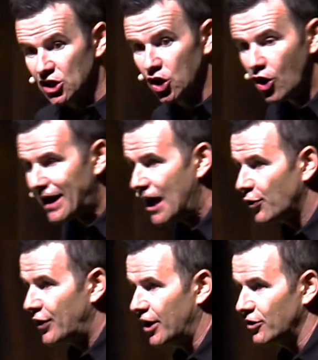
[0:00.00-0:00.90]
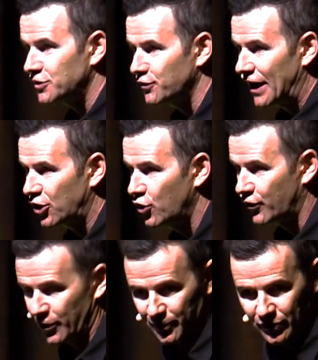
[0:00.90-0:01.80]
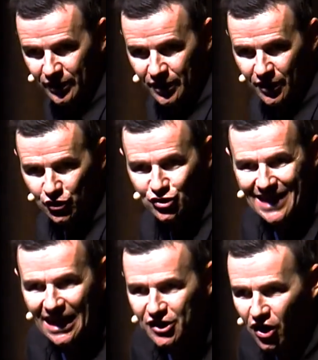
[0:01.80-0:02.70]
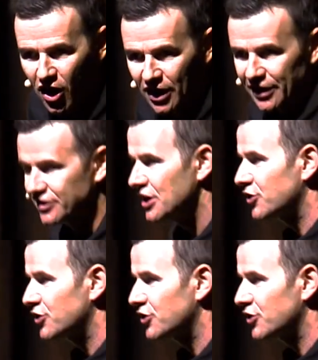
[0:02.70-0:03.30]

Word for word: Look out there into Vancouver. There's alcoholics,